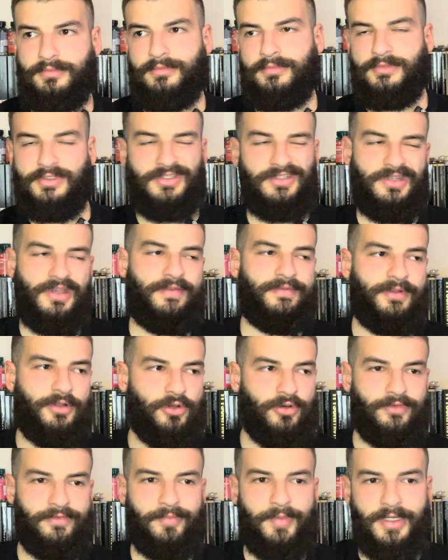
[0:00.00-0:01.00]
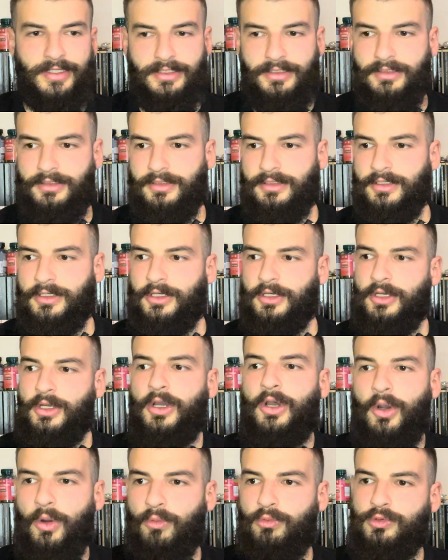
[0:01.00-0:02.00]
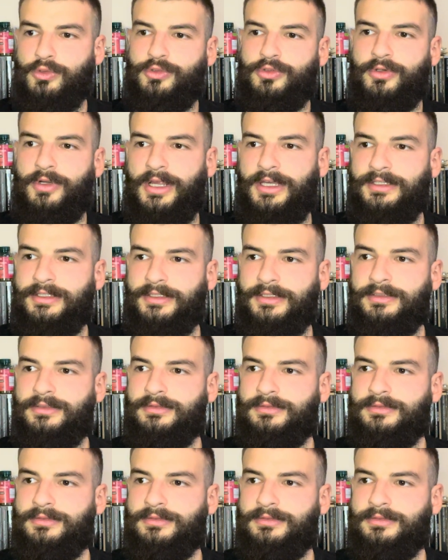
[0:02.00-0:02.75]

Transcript: just have a lot of money, or would you rather